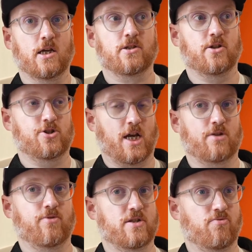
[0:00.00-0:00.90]
So
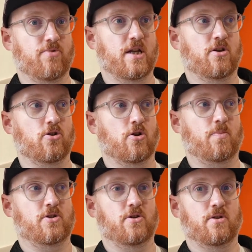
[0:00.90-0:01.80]
January is a really good
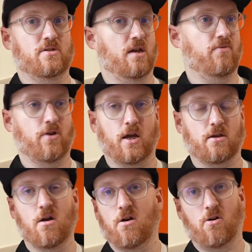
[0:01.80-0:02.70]
opportunity for like
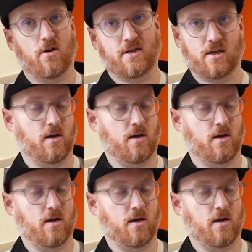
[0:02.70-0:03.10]
holiday